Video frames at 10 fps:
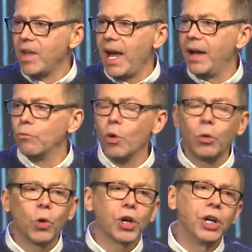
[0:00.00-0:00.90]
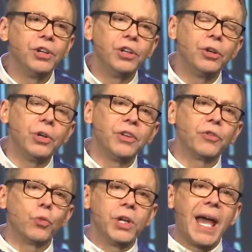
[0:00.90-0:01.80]
And what we're going to do
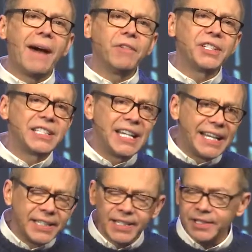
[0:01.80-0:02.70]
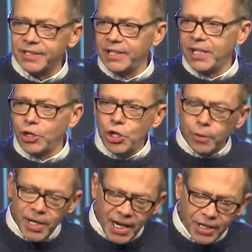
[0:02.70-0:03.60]
is we have a tendency,
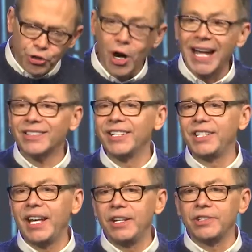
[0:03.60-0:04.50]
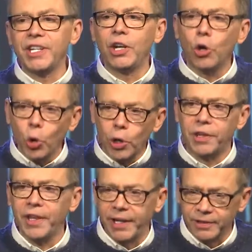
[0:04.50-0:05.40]
human nature has a tendency to
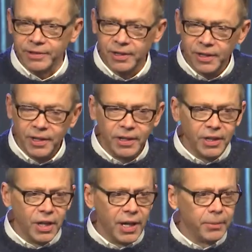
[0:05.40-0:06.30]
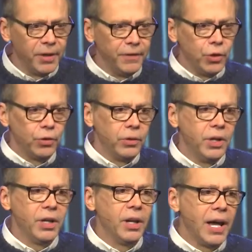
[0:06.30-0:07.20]
hoard things. How many of you
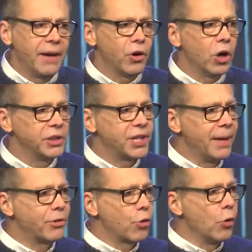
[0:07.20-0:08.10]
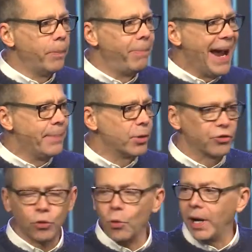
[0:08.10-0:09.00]
have a hard time throwing
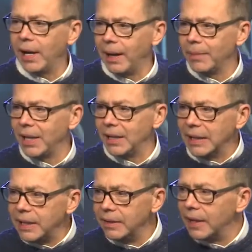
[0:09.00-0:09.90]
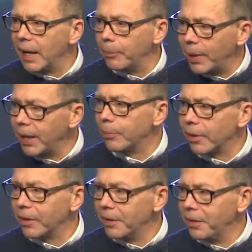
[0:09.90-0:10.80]
papers away? I might need that
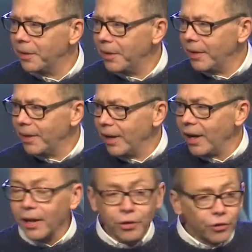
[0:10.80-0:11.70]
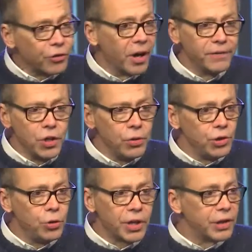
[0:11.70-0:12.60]
paper. Others of you,
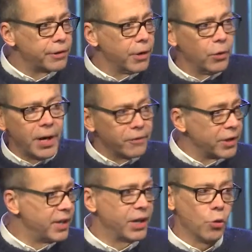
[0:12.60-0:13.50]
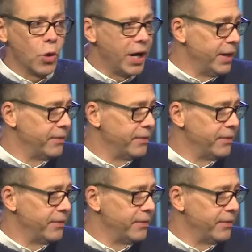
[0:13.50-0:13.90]
you can throw everything away.